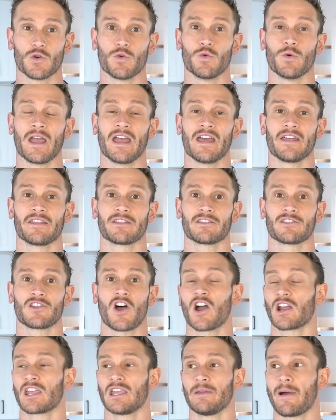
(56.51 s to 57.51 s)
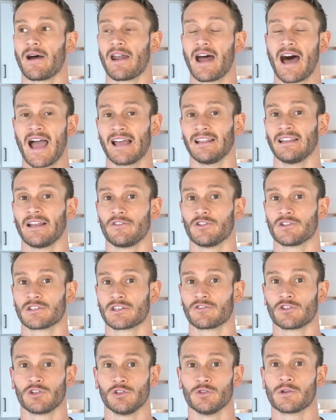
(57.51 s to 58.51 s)
with talking about high
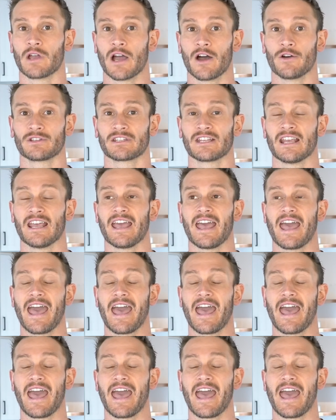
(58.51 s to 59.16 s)
levels of glucose.